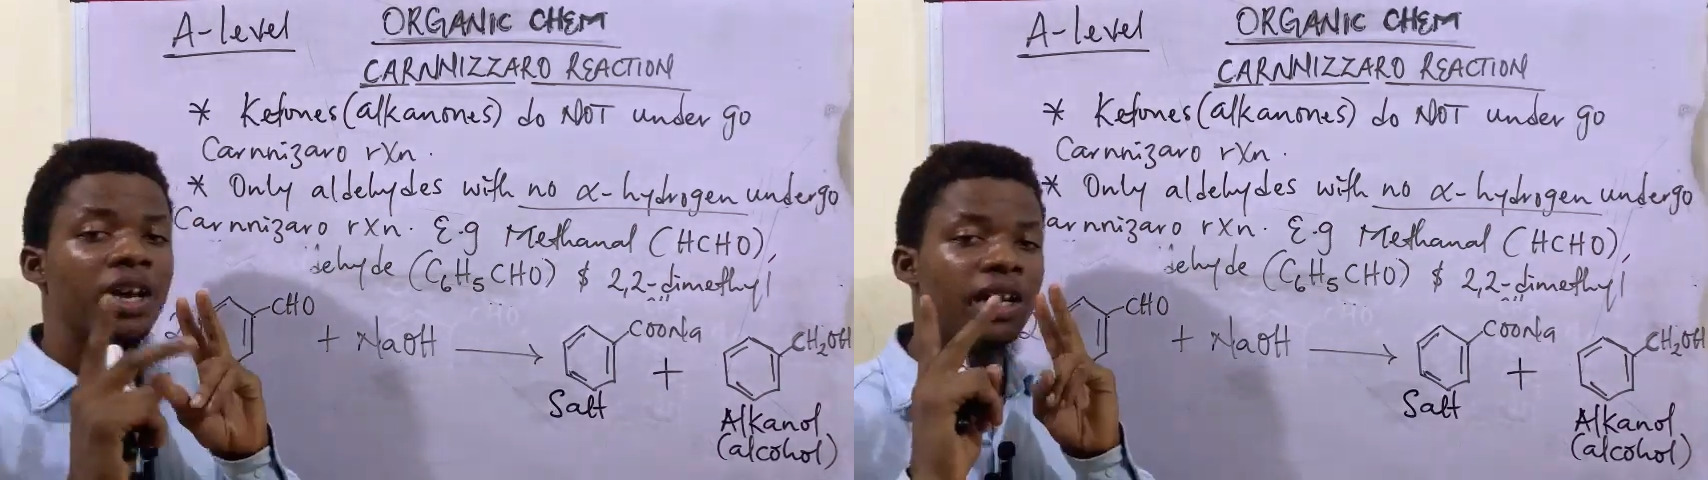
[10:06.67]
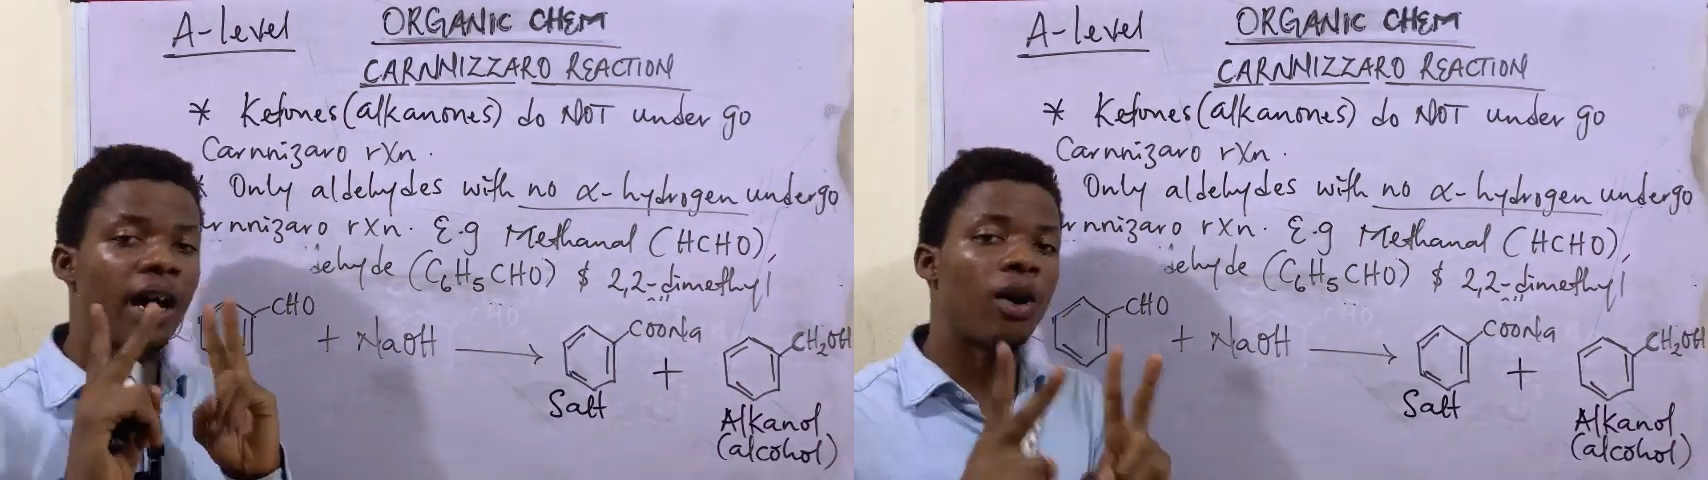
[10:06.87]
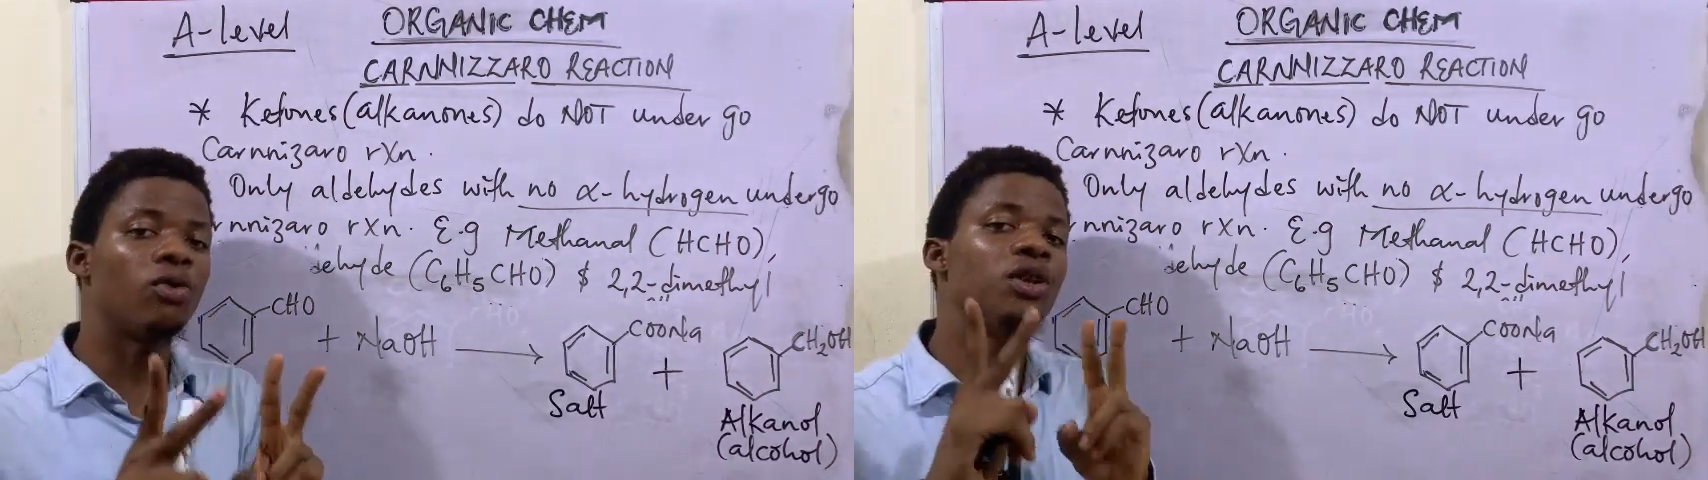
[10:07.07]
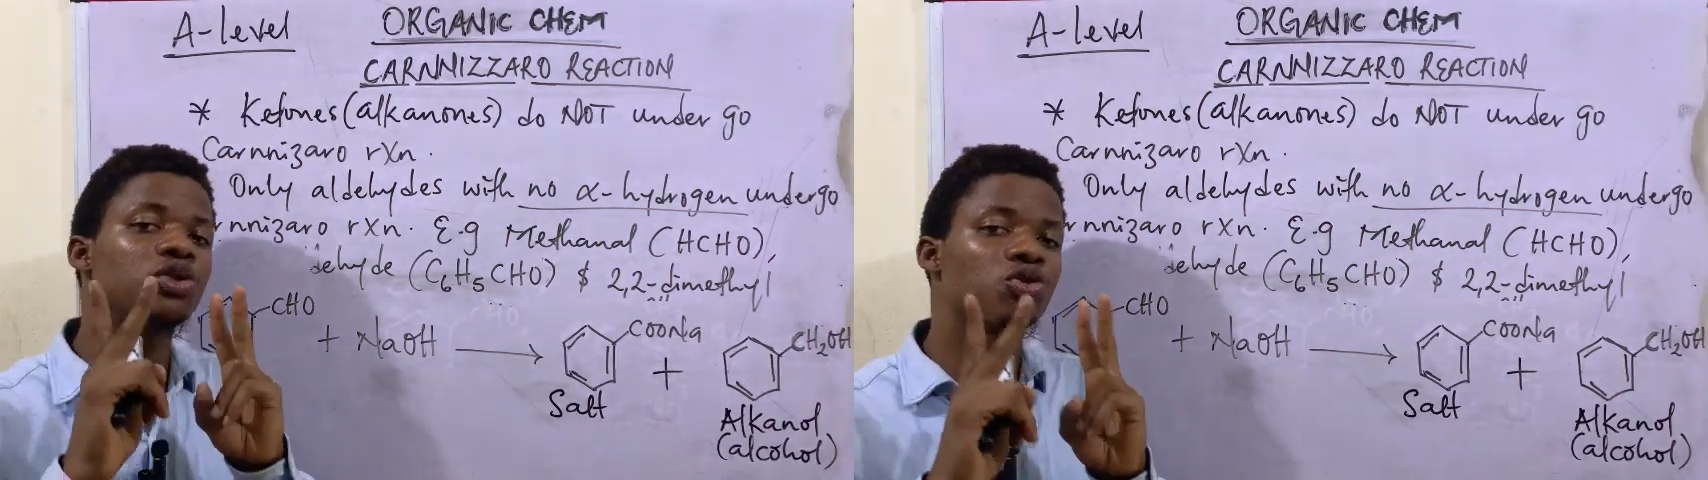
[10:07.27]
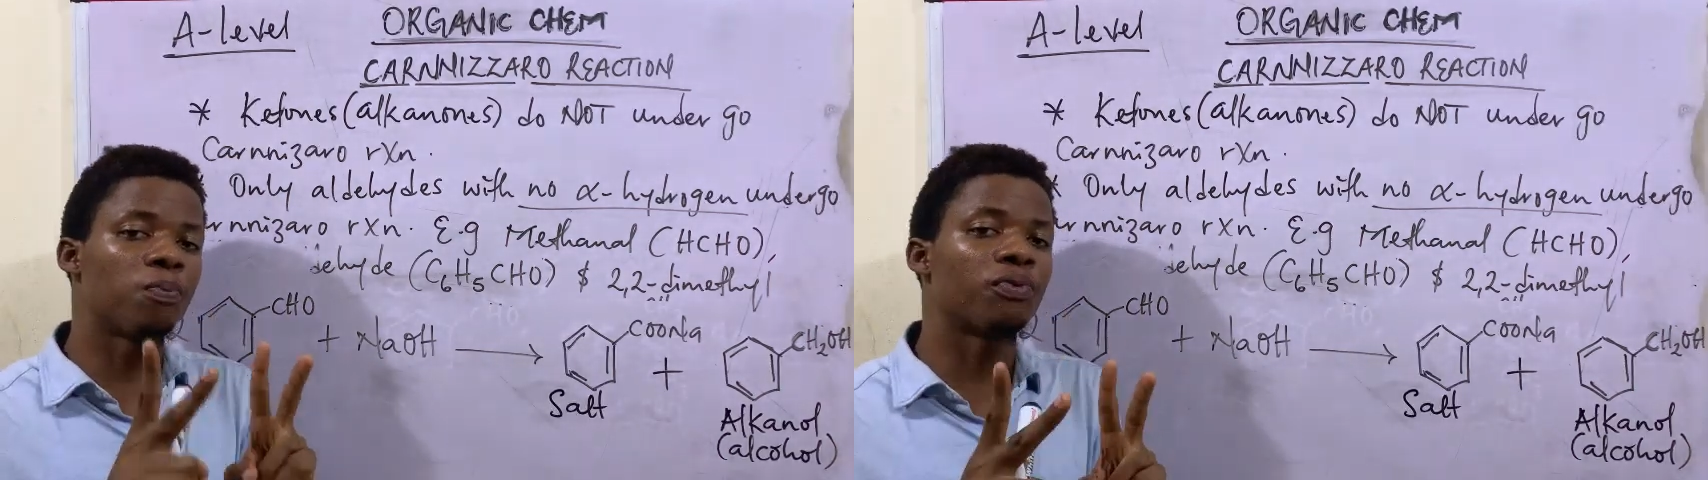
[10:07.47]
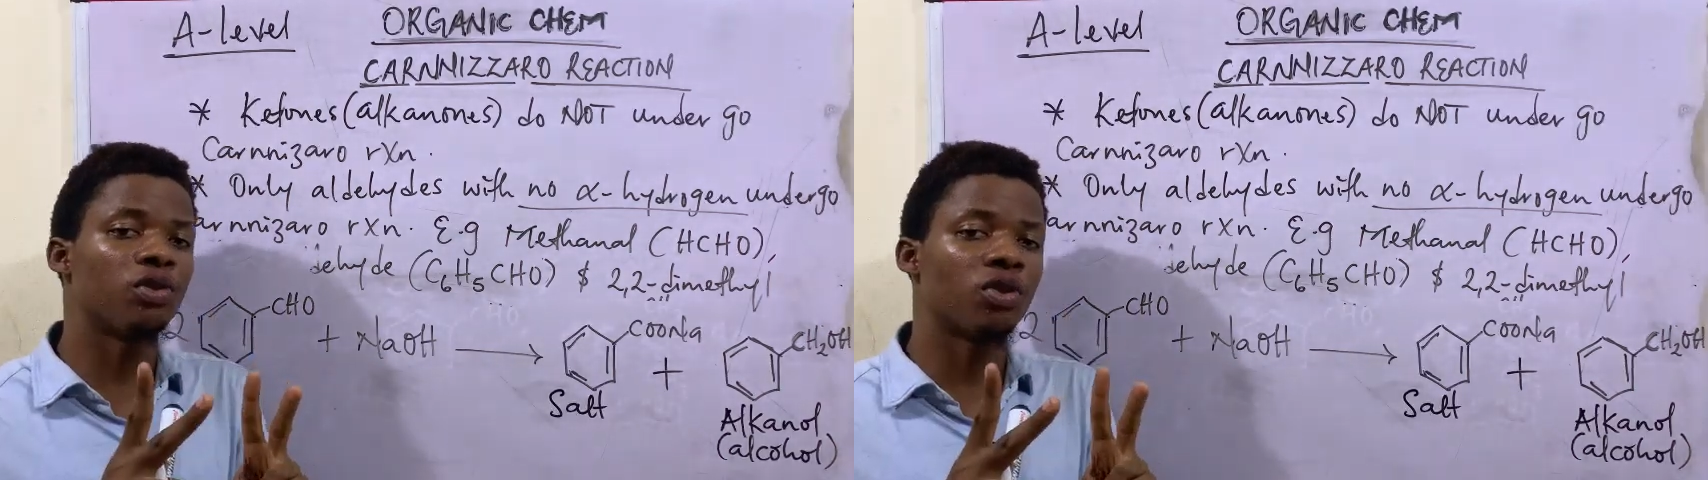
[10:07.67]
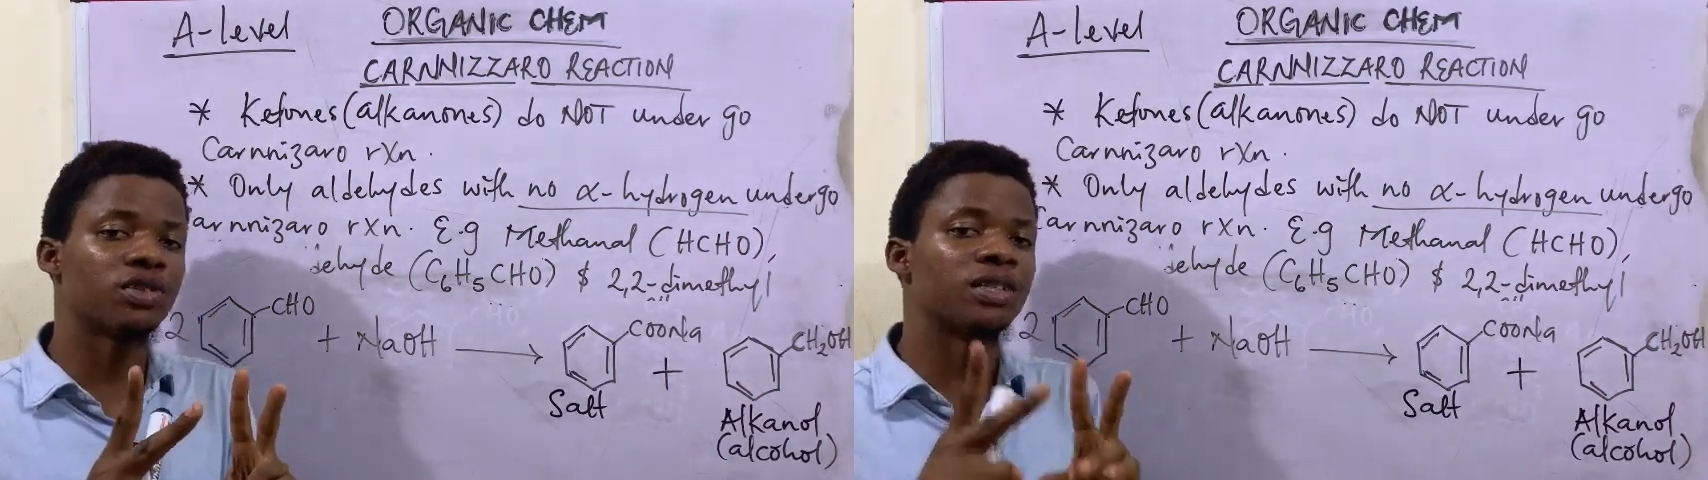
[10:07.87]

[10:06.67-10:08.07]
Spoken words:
there are only 2 products